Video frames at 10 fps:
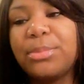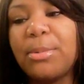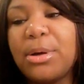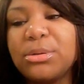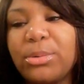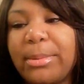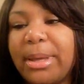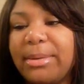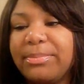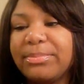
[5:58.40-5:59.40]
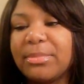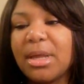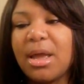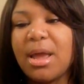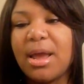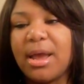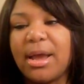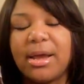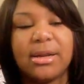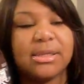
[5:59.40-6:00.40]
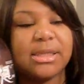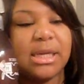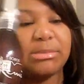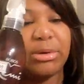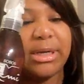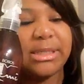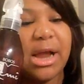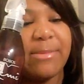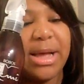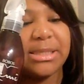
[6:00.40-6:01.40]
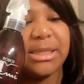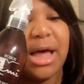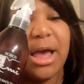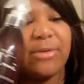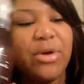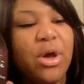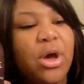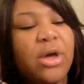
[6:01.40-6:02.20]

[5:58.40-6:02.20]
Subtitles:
BoBos Remi, and it says brings hair back to life.